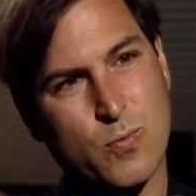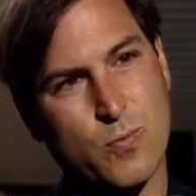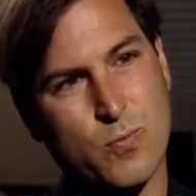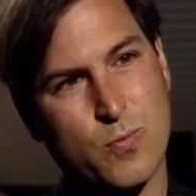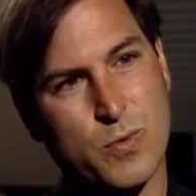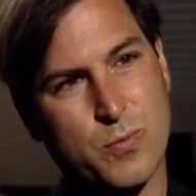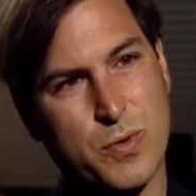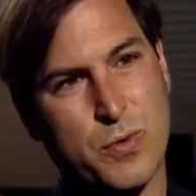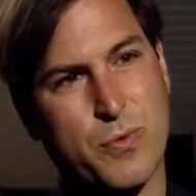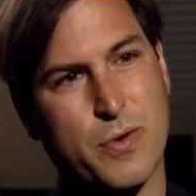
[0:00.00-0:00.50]

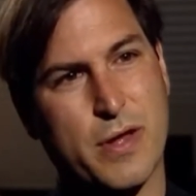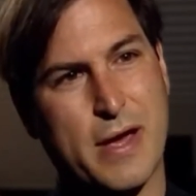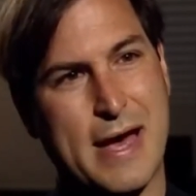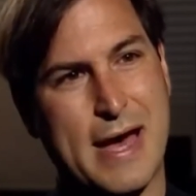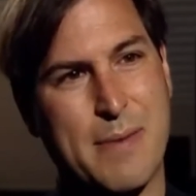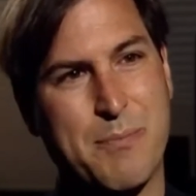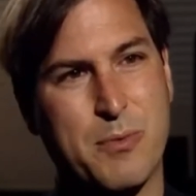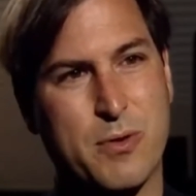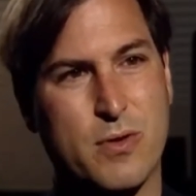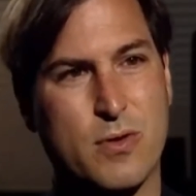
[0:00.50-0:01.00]
when we were at
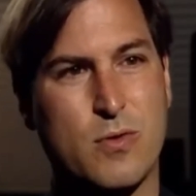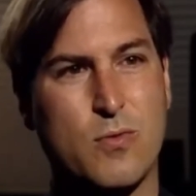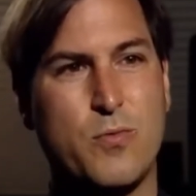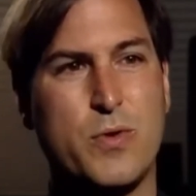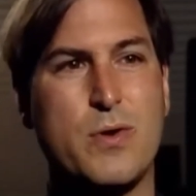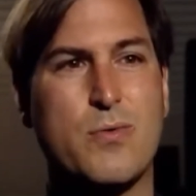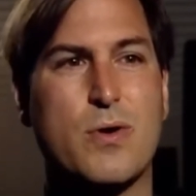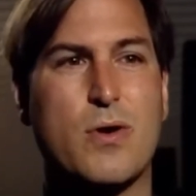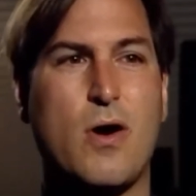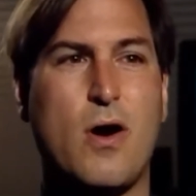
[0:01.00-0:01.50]
Apple,
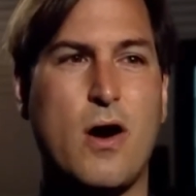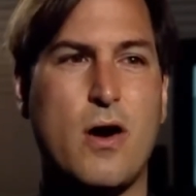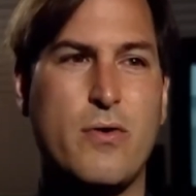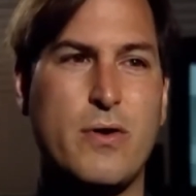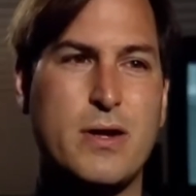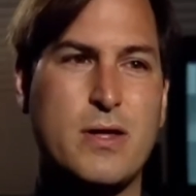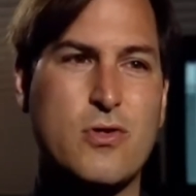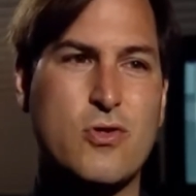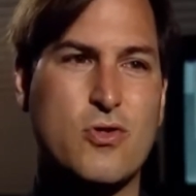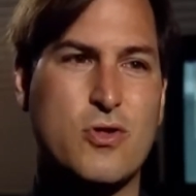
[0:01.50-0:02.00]
we were
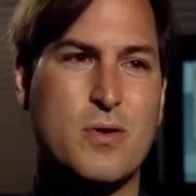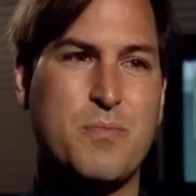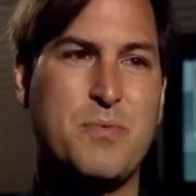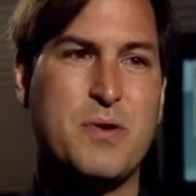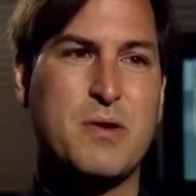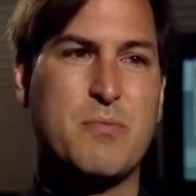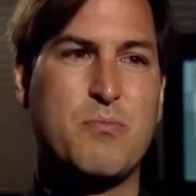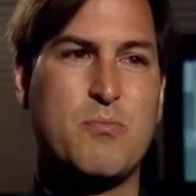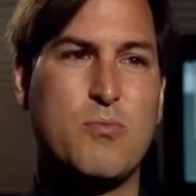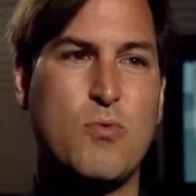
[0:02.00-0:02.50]
already
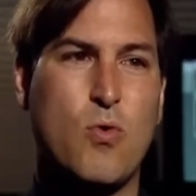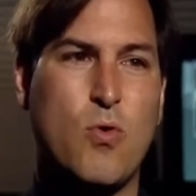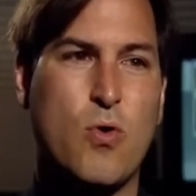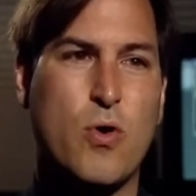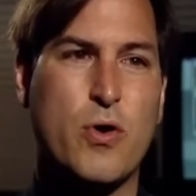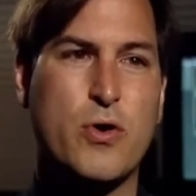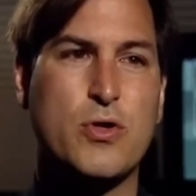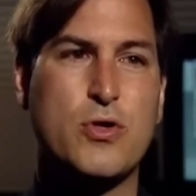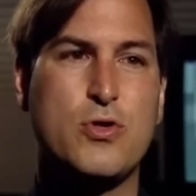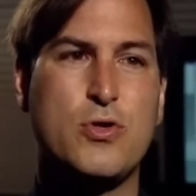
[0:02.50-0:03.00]
shipping
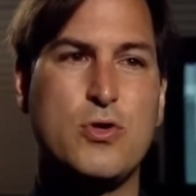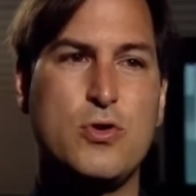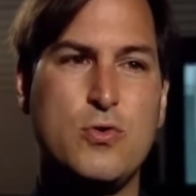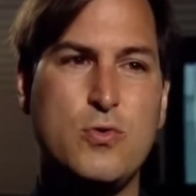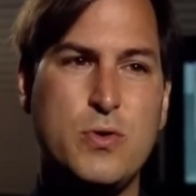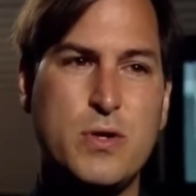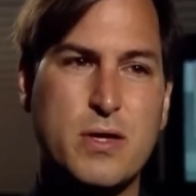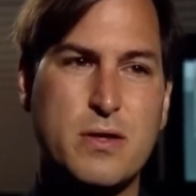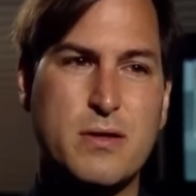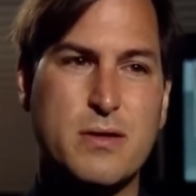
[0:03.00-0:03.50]
more
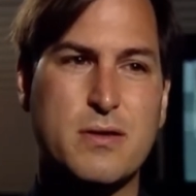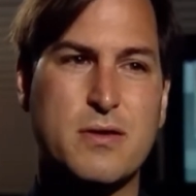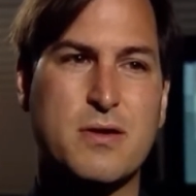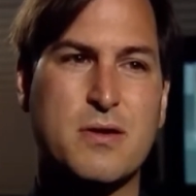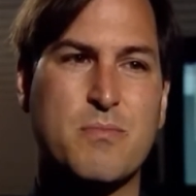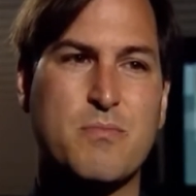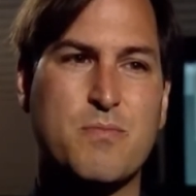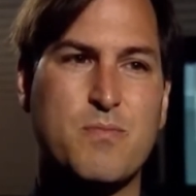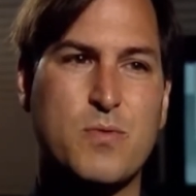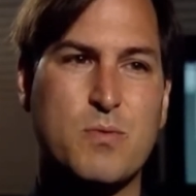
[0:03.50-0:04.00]
unit,
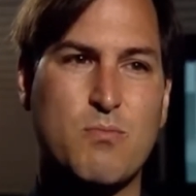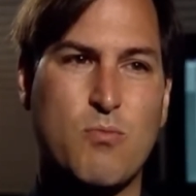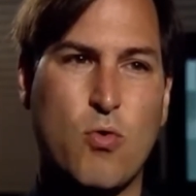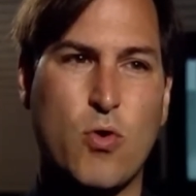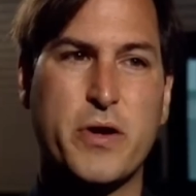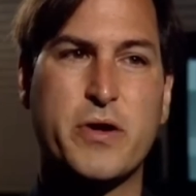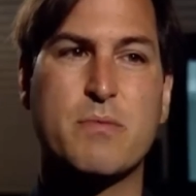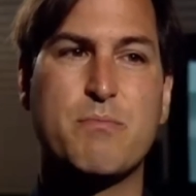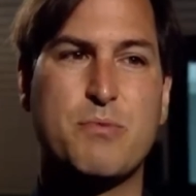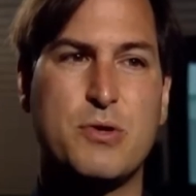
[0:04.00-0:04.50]
com
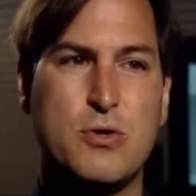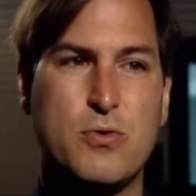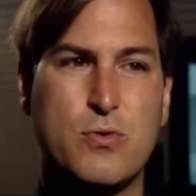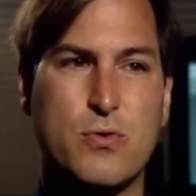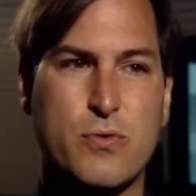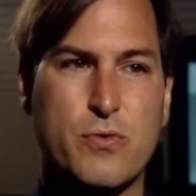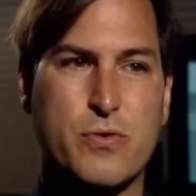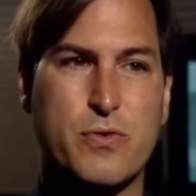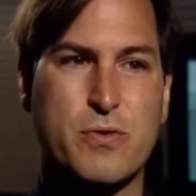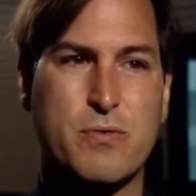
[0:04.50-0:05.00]
more
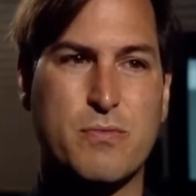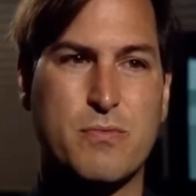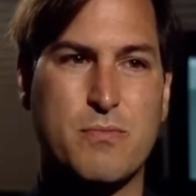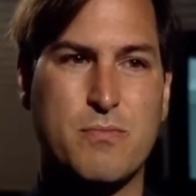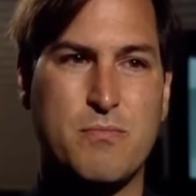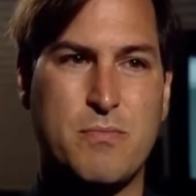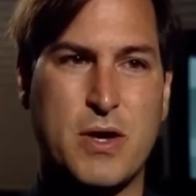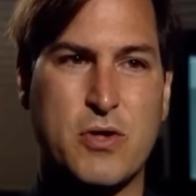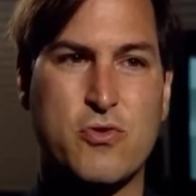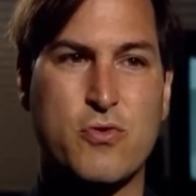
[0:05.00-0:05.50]
computers
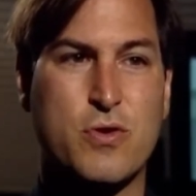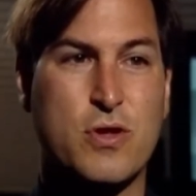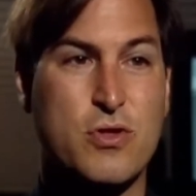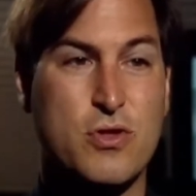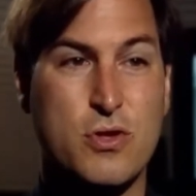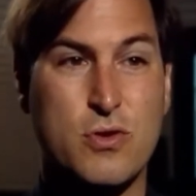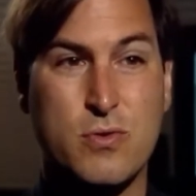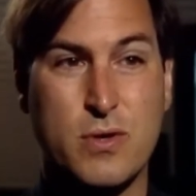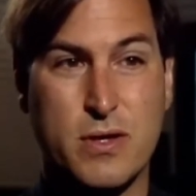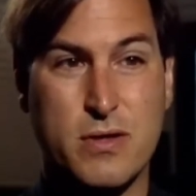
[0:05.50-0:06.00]
measured in
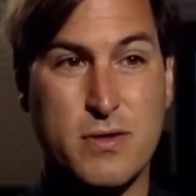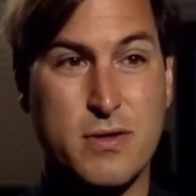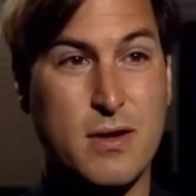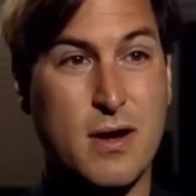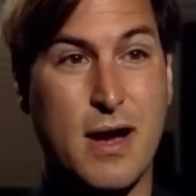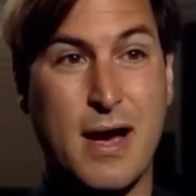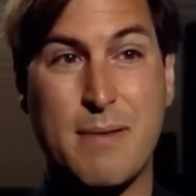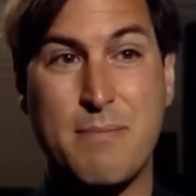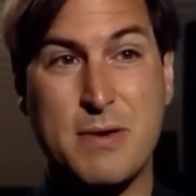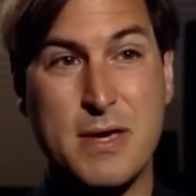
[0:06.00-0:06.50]
units
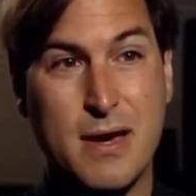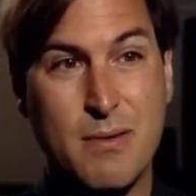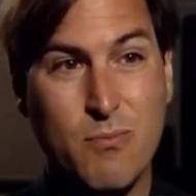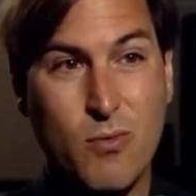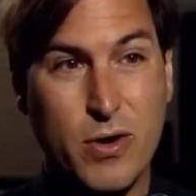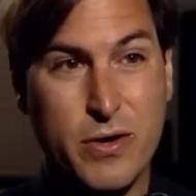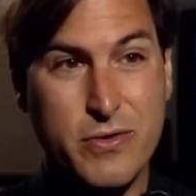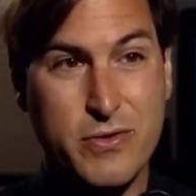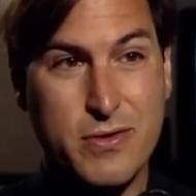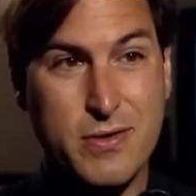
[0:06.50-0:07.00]
than IBM
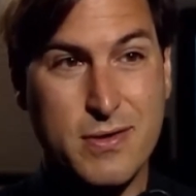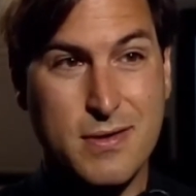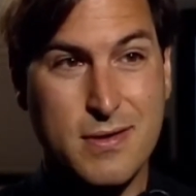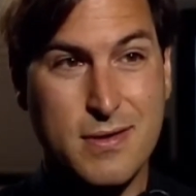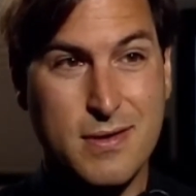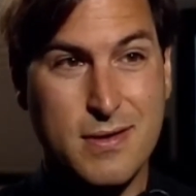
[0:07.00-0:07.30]
was.